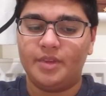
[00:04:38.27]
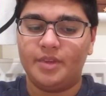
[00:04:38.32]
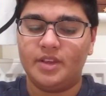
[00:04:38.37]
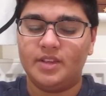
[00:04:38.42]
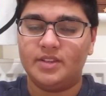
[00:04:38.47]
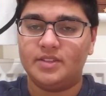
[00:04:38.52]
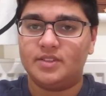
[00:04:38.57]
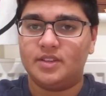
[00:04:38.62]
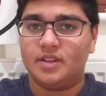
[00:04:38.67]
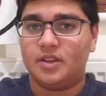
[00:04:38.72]

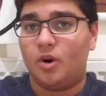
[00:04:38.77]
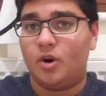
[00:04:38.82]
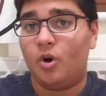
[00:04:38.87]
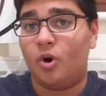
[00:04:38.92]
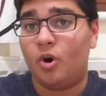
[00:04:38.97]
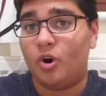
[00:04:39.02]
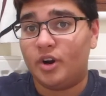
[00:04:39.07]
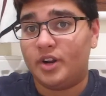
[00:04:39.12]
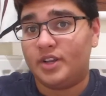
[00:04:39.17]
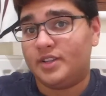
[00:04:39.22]

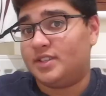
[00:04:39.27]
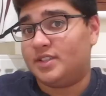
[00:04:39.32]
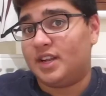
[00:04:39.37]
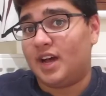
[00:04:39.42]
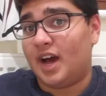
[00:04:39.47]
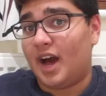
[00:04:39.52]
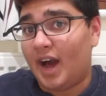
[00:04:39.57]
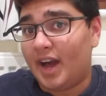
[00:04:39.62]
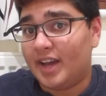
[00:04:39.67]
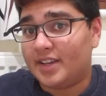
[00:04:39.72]

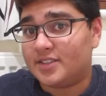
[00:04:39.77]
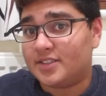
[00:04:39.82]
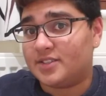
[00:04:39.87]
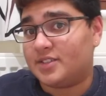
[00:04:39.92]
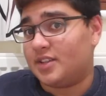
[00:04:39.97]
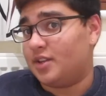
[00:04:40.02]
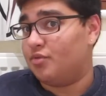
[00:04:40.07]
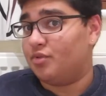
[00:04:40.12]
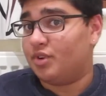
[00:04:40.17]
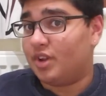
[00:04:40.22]

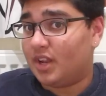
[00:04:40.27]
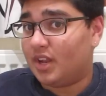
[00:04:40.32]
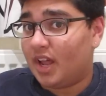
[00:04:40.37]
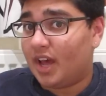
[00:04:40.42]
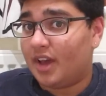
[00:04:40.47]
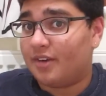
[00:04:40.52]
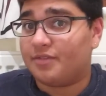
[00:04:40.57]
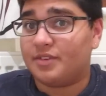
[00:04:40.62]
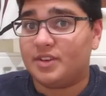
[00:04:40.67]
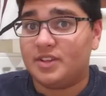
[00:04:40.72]
heist in real life?